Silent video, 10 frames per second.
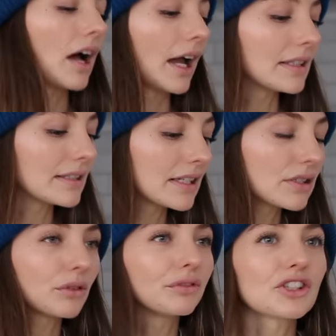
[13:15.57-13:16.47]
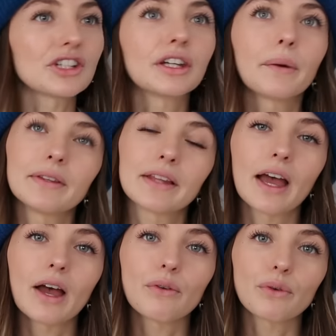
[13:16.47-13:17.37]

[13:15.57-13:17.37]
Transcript: I did originally go in there